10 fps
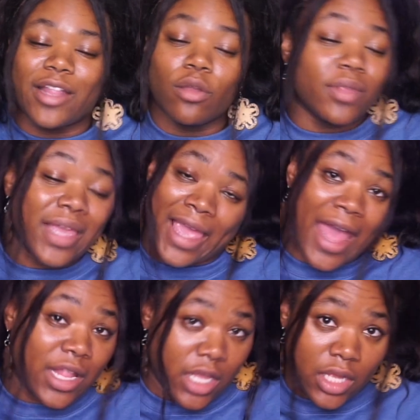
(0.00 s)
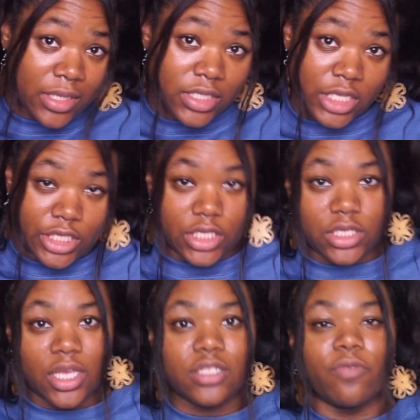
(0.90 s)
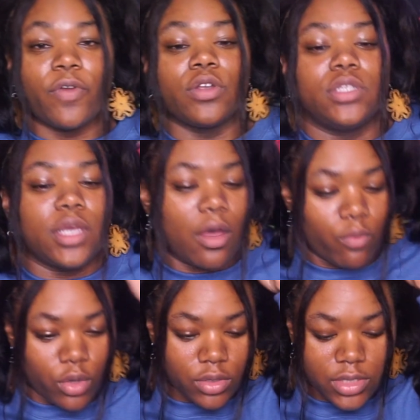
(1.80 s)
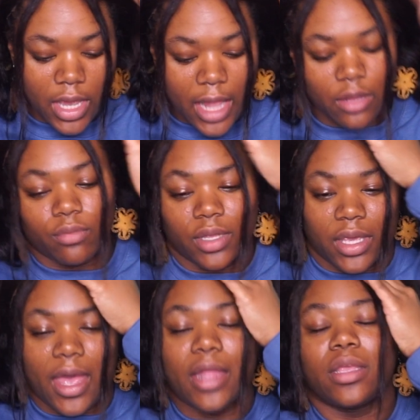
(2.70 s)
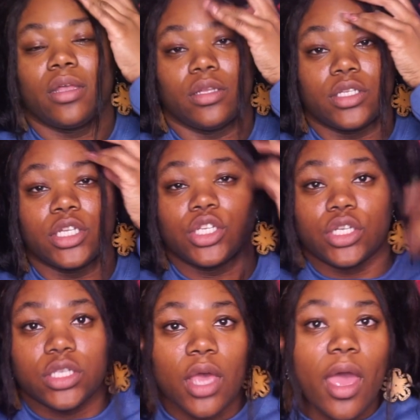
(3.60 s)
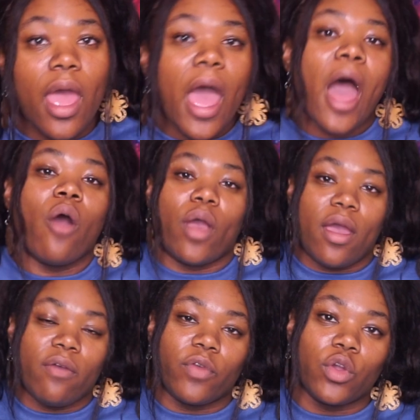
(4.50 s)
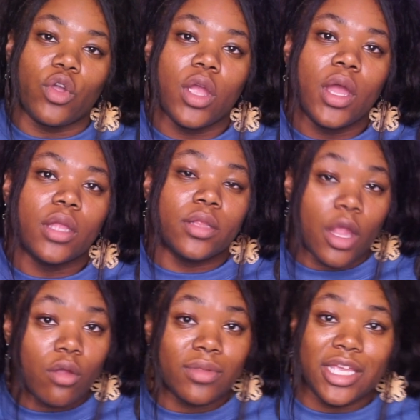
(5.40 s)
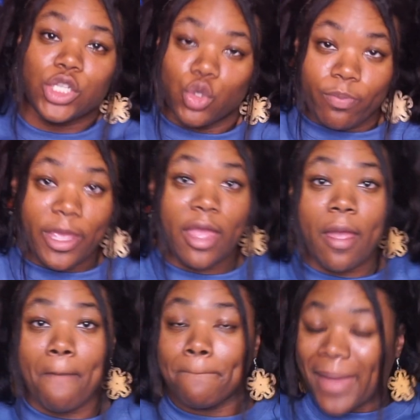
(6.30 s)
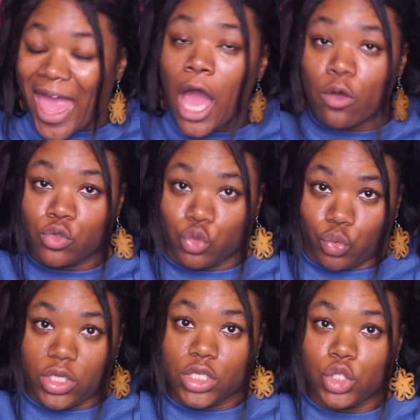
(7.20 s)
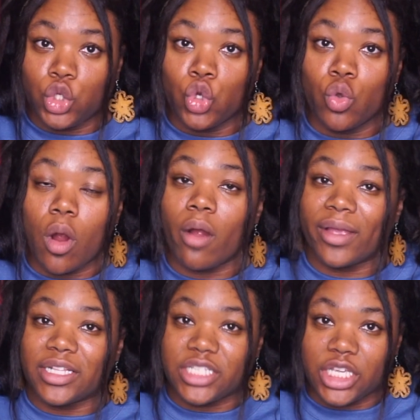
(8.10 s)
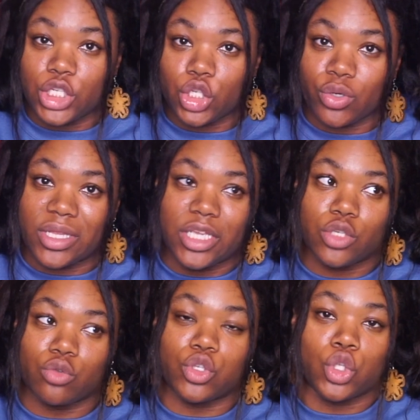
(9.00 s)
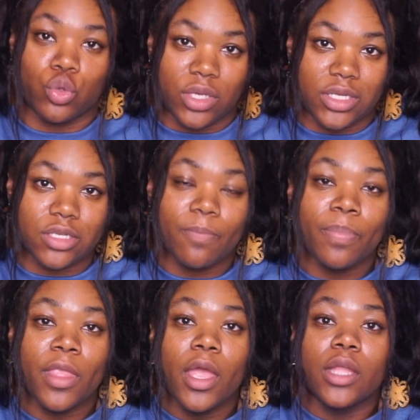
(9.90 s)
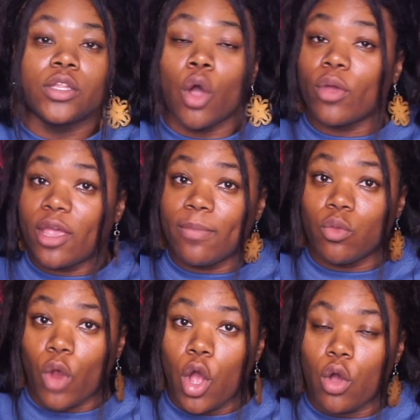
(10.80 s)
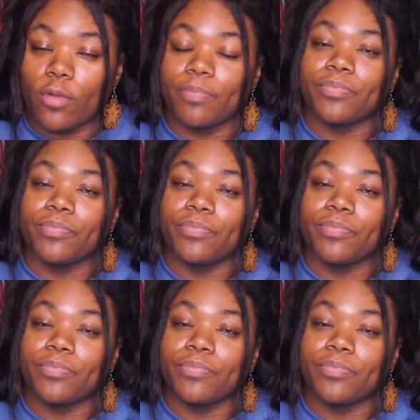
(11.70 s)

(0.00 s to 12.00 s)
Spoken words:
don't think he had any ill intentions. That's the first thing I will say. I don't think he had any ill intentions. However, there need to be boundaries. You are a teacher and these are students. Don't get me wrong.